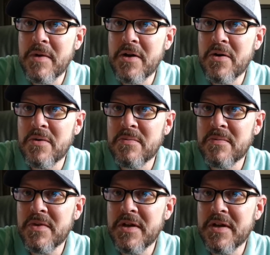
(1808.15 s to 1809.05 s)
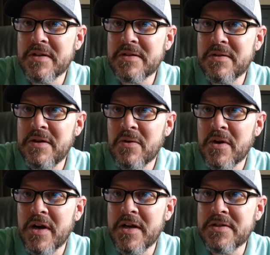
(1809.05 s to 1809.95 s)
My home is clean and
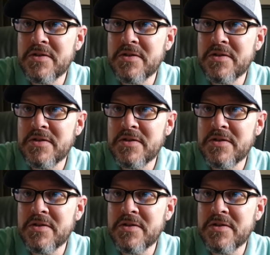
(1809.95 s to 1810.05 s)
organized.